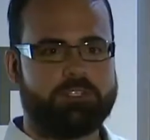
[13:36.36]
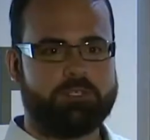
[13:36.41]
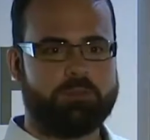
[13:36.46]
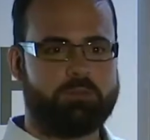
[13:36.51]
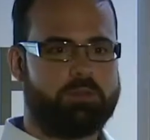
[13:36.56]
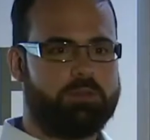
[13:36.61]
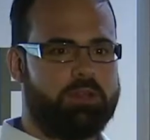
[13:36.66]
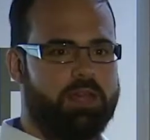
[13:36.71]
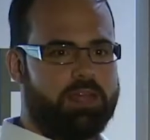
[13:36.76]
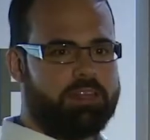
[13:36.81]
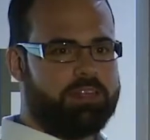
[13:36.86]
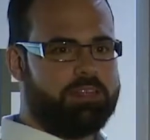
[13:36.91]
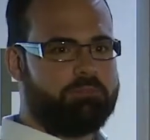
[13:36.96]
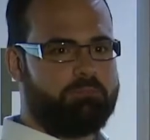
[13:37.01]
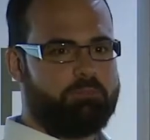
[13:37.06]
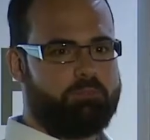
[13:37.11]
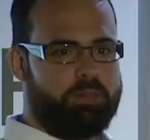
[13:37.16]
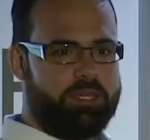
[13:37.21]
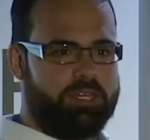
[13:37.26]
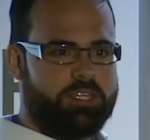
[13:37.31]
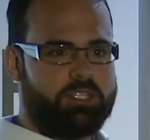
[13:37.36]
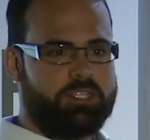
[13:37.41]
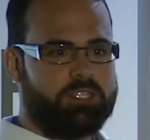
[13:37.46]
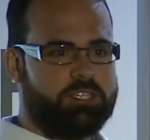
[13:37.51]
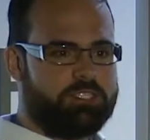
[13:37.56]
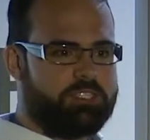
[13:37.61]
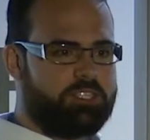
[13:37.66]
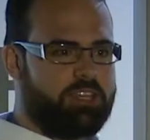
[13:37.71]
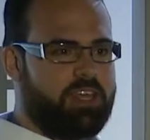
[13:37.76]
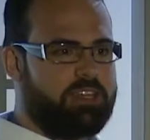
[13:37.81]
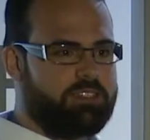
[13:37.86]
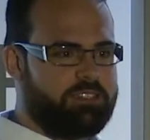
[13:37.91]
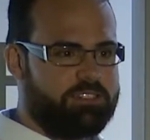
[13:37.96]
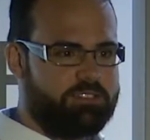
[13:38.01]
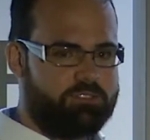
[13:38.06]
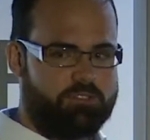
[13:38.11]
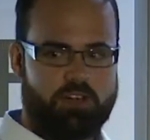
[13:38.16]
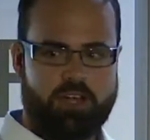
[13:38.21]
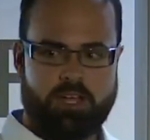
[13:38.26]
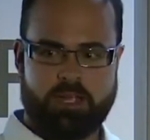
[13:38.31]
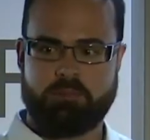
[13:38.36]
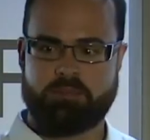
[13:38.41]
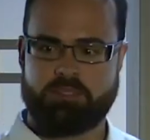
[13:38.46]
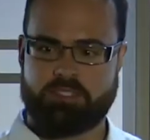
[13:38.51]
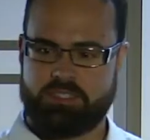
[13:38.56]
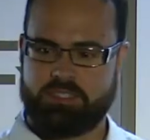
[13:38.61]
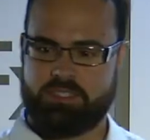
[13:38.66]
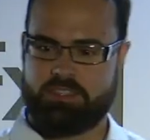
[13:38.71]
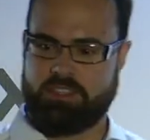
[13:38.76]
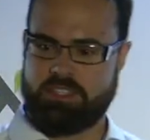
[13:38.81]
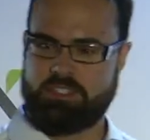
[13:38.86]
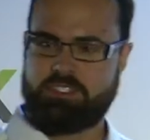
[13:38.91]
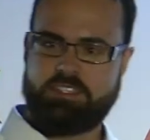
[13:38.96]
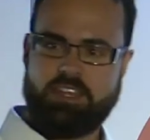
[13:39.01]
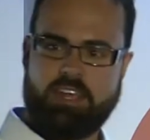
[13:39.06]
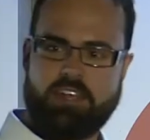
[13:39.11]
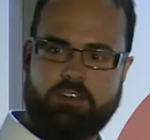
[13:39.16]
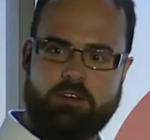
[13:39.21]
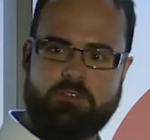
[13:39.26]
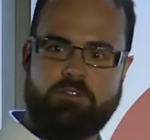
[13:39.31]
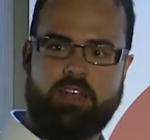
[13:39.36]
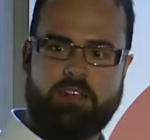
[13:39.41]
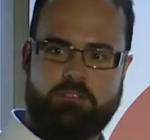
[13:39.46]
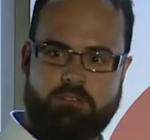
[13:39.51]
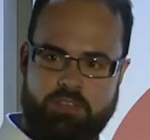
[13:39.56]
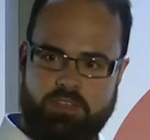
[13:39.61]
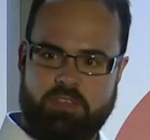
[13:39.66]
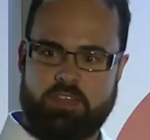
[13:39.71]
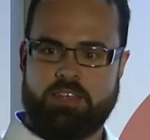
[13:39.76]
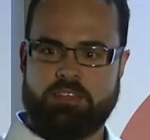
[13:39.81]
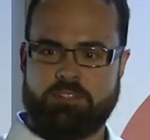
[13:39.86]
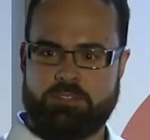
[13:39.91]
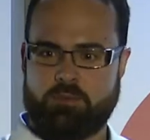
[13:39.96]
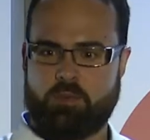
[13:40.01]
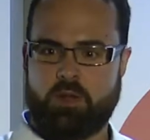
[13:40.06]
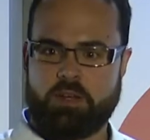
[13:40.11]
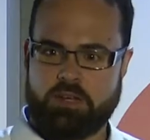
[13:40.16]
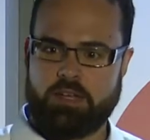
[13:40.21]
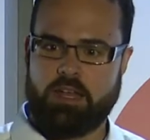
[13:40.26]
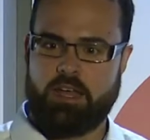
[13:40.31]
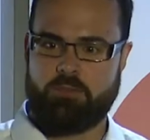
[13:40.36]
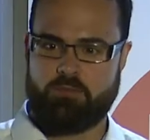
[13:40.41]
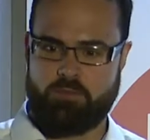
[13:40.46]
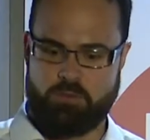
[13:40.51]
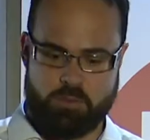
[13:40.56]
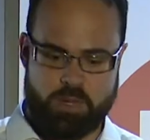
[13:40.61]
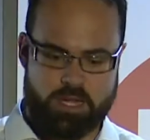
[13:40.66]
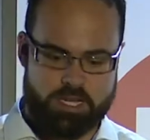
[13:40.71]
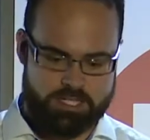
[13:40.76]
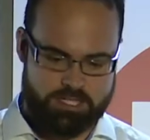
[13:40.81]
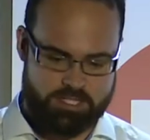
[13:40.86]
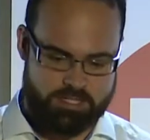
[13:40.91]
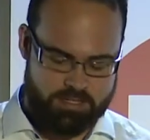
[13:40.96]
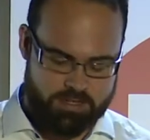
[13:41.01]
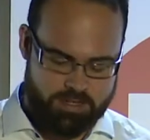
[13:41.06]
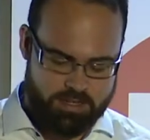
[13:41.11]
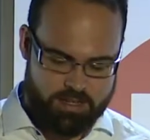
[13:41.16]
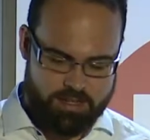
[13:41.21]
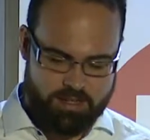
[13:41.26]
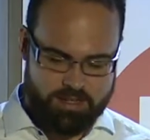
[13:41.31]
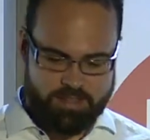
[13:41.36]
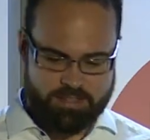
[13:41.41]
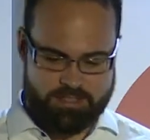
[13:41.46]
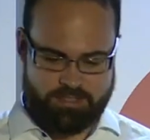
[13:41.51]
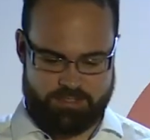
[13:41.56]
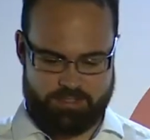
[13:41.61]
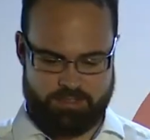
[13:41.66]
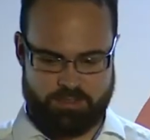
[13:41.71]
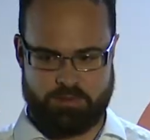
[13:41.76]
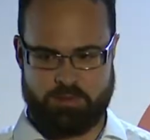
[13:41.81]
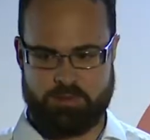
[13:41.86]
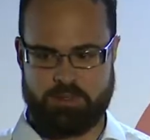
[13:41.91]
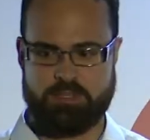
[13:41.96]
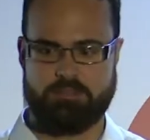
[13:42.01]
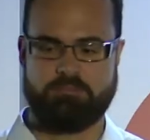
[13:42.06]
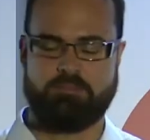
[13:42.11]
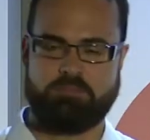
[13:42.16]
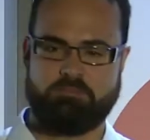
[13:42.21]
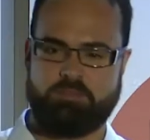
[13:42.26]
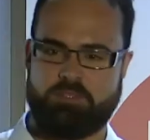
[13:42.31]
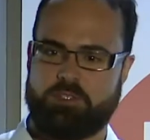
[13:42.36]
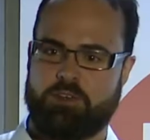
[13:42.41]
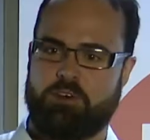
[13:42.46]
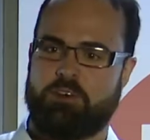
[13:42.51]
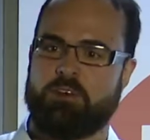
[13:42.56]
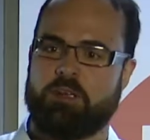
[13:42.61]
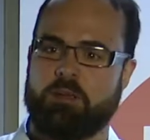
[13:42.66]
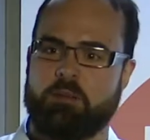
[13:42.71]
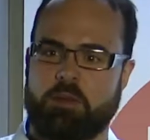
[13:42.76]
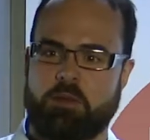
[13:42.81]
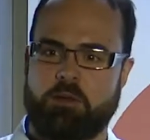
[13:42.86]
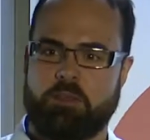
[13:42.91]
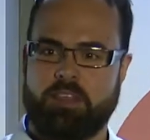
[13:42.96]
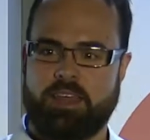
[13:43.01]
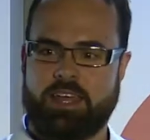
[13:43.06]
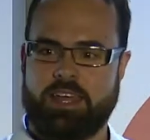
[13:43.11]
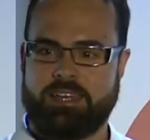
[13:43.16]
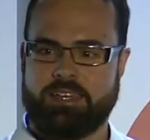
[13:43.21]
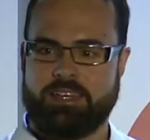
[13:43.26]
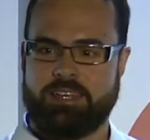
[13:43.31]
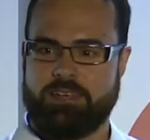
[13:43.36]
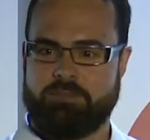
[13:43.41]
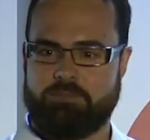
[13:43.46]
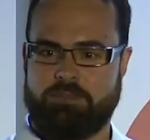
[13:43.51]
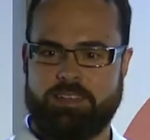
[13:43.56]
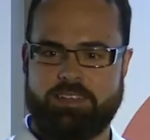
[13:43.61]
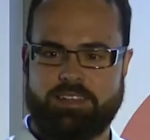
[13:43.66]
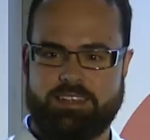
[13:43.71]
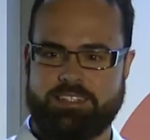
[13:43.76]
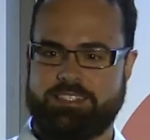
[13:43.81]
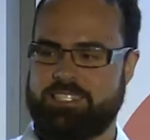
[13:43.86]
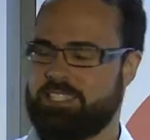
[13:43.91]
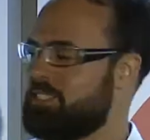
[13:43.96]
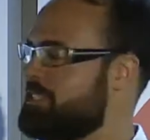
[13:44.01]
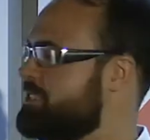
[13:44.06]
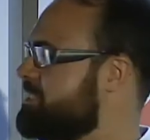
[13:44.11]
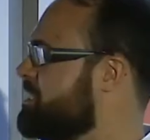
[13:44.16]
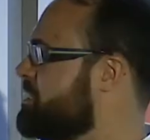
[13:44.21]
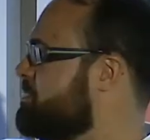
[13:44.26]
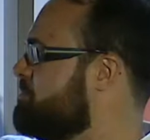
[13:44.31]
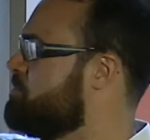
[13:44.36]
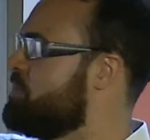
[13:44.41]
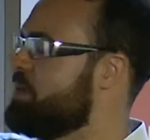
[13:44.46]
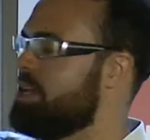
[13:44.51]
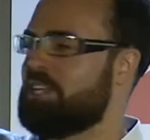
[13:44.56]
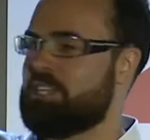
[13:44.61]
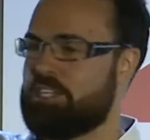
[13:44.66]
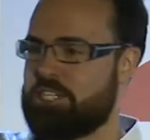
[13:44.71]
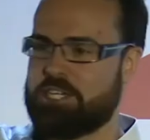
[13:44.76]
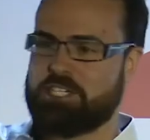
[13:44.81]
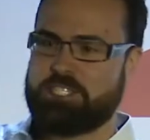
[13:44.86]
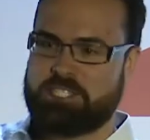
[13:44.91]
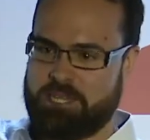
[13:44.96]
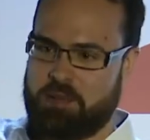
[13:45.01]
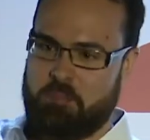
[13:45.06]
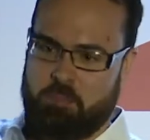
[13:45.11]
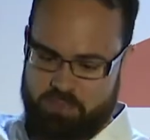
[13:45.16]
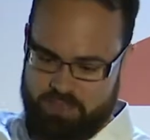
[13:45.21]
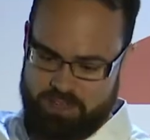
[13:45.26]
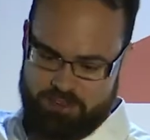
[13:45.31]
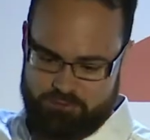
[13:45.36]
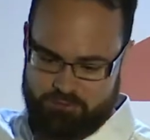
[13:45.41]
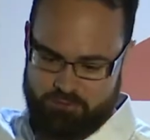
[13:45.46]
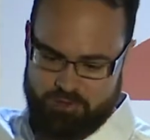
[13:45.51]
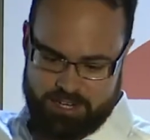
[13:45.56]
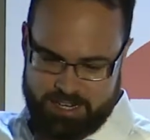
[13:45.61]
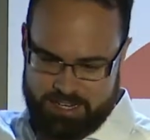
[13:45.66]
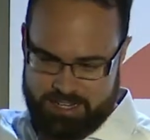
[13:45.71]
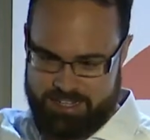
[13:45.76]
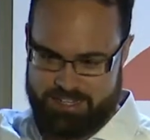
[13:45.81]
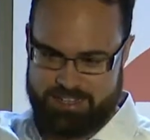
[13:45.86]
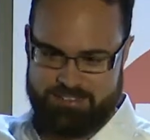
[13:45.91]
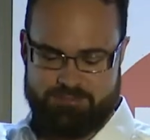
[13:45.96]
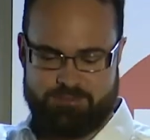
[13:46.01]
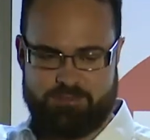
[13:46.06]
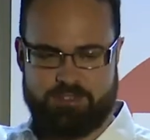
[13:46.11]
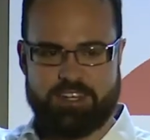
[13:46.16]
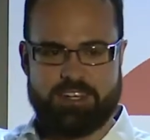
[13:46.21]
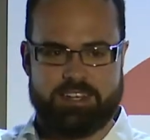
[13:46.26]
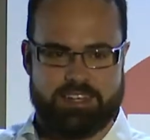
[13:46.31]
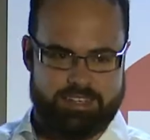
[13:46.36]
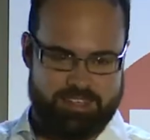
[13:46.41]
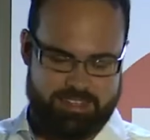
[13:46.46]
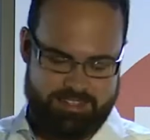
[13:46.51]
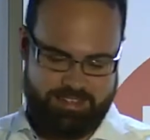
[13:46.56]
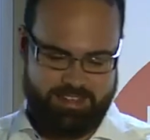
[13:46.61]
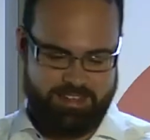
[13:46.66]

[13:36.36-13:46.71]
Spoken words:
to put any pictures that describes the state of everything into one CloudFormation. So I'm sorry about that. But just picture something really, really